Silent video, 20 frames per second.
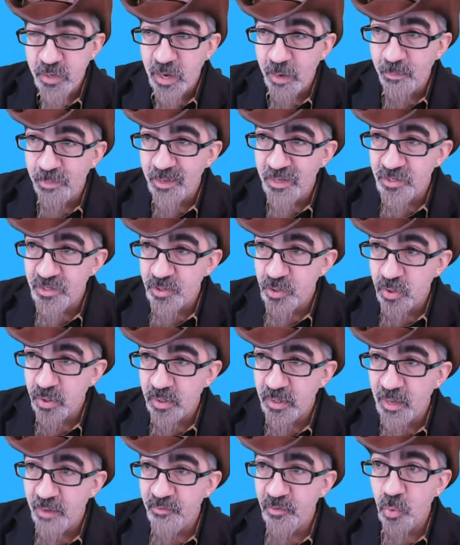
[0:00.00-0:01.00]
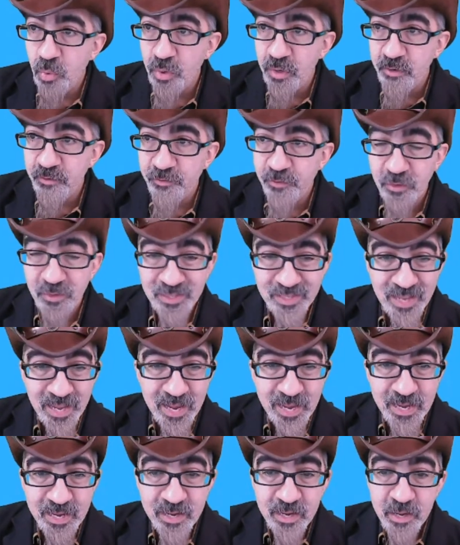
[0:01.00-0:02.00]
God bless you all. Have a wonderful
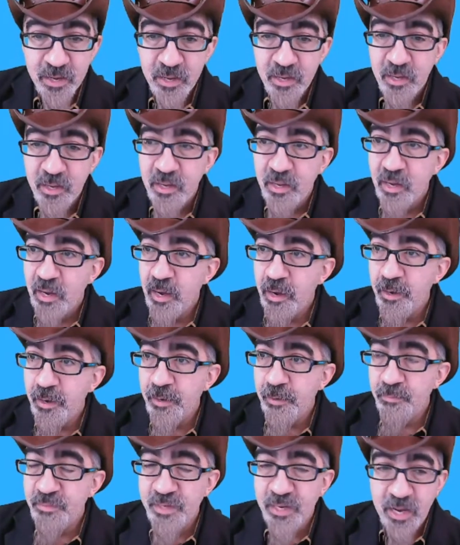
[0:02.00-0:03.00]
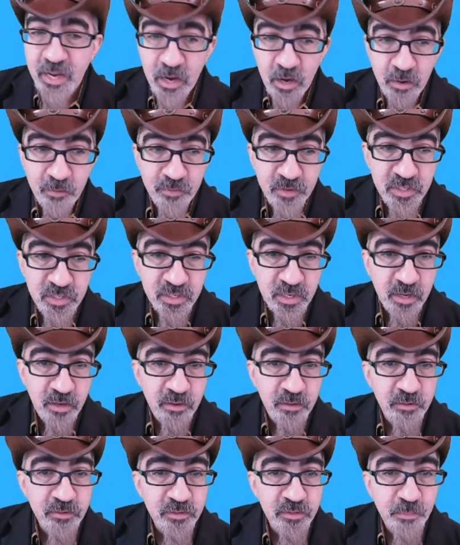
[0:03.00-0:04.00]
day. Take care of
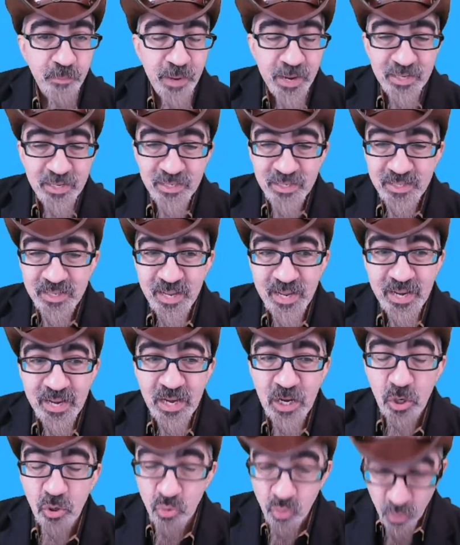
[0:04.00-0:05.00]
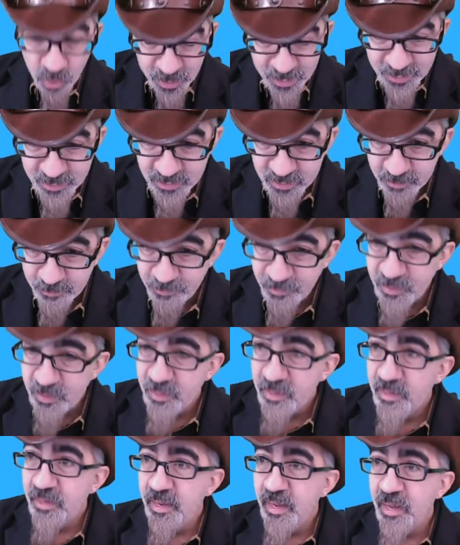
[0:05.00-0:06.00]
yourselves. Make today great,
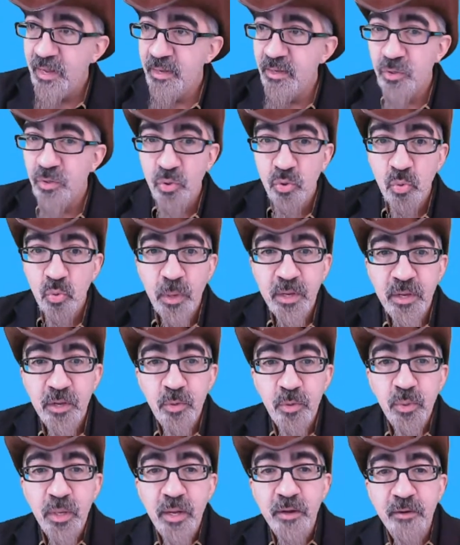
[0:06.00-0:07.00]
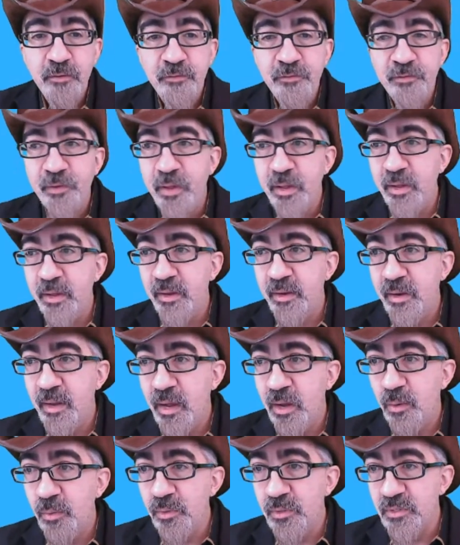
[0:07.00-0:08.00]
and do what you love. And
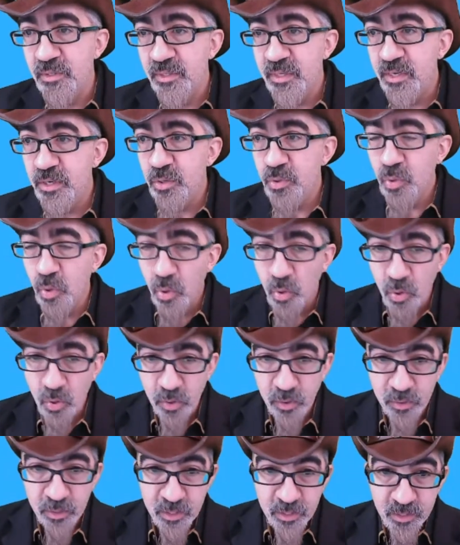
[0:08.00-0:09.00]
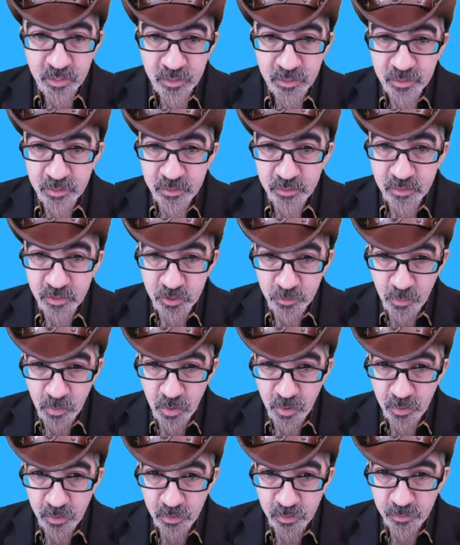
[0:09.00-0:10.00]
I will see you all
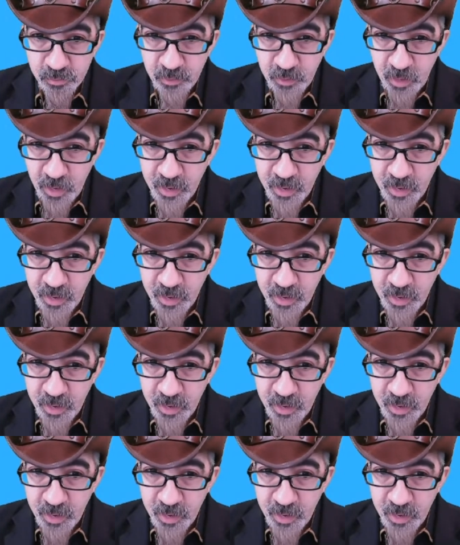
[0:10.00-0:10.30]
tomorrow.